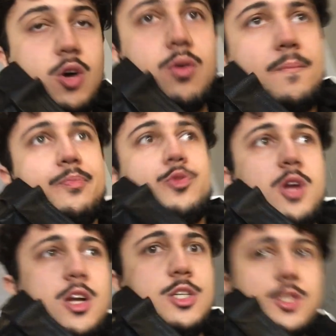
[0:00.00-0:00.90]
No,
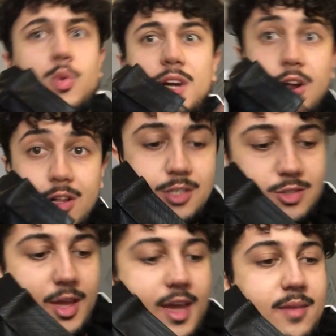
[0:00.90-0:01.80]
$320,
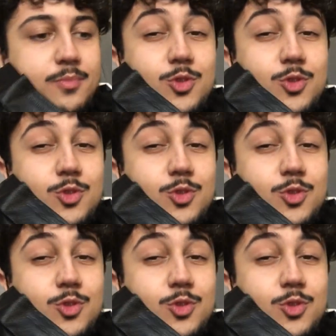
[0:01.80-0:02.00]
okay?